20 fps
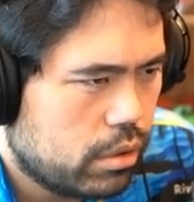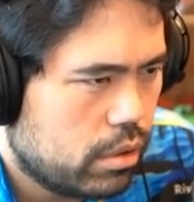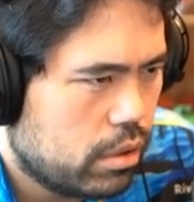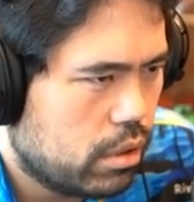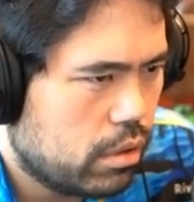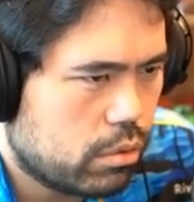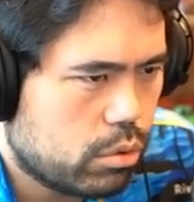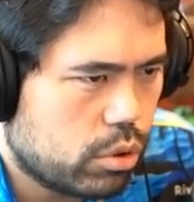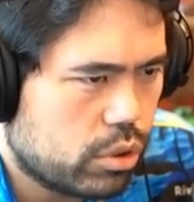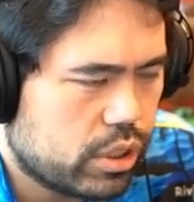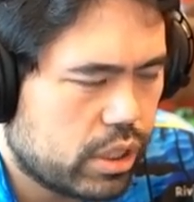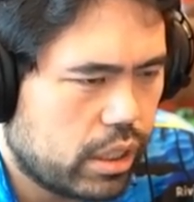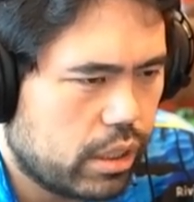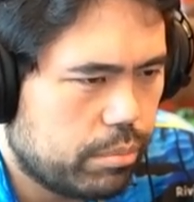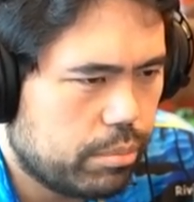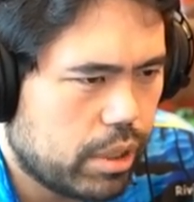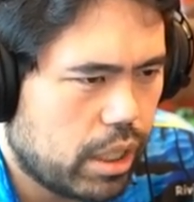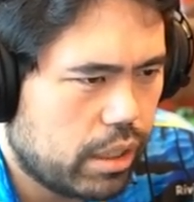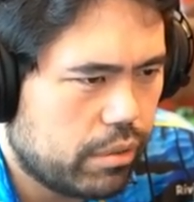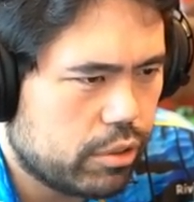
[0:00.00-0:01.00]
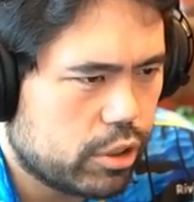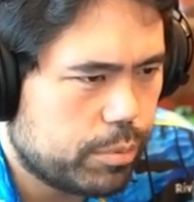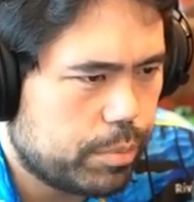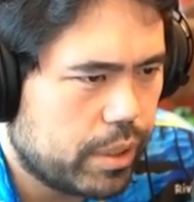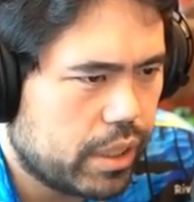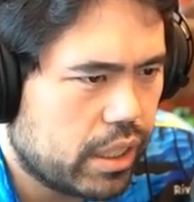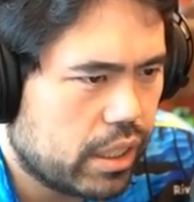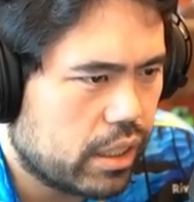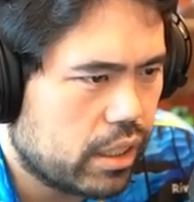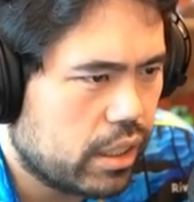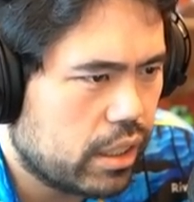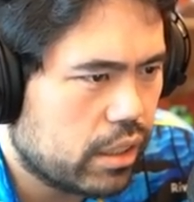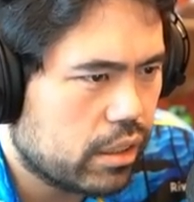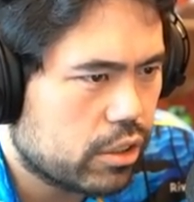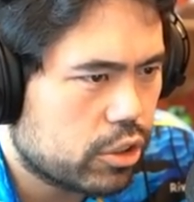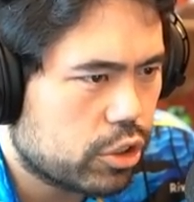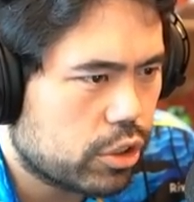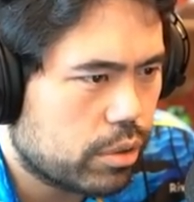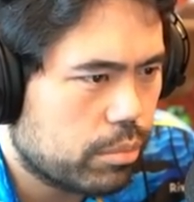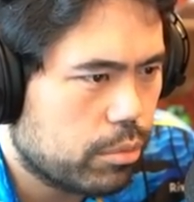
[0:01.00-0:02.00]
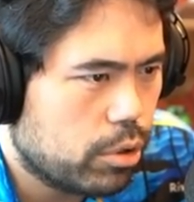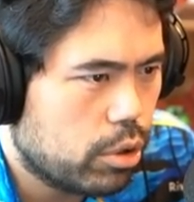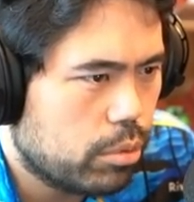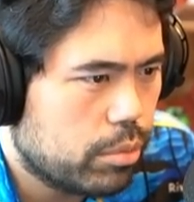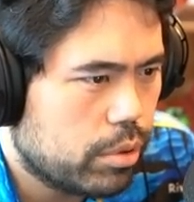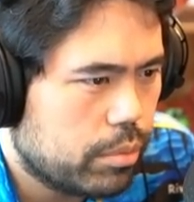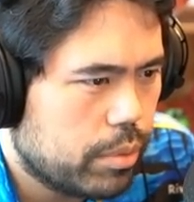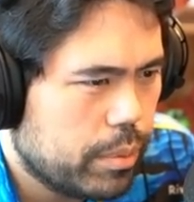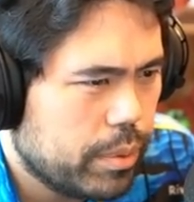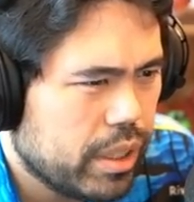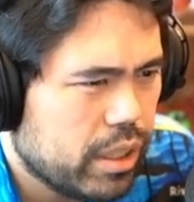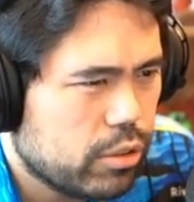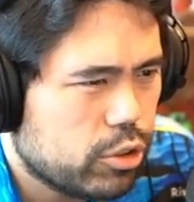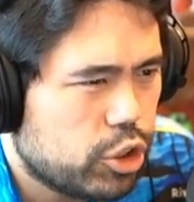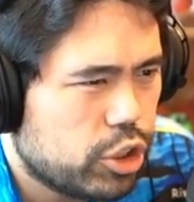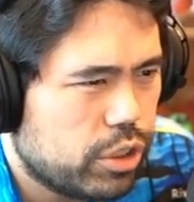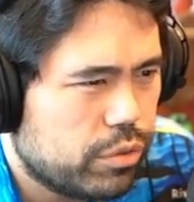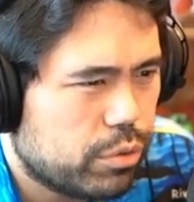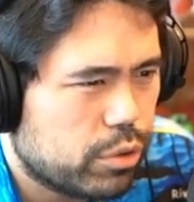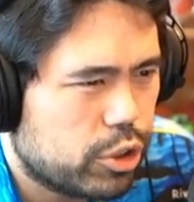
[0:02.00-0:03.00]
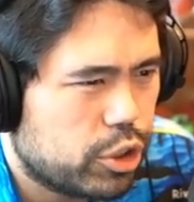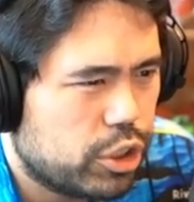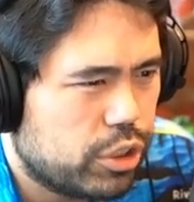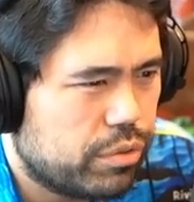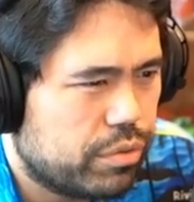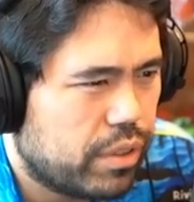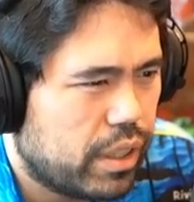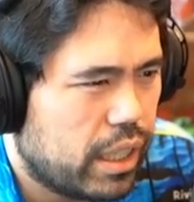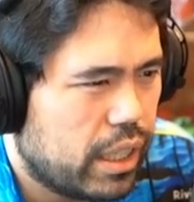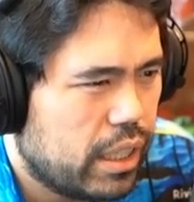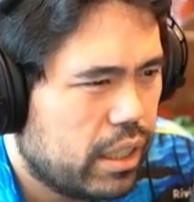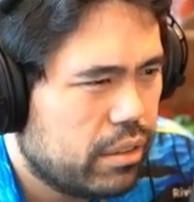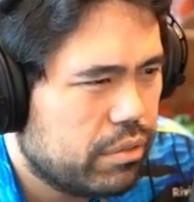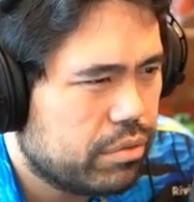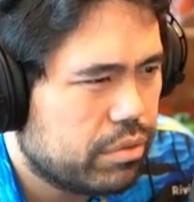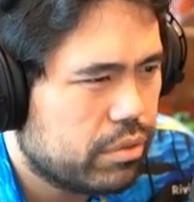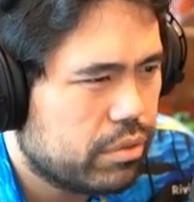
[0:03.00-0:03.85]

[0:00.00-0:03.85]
Of course, I'm not even speaking in English at the moment. Maybe I go g4, g5.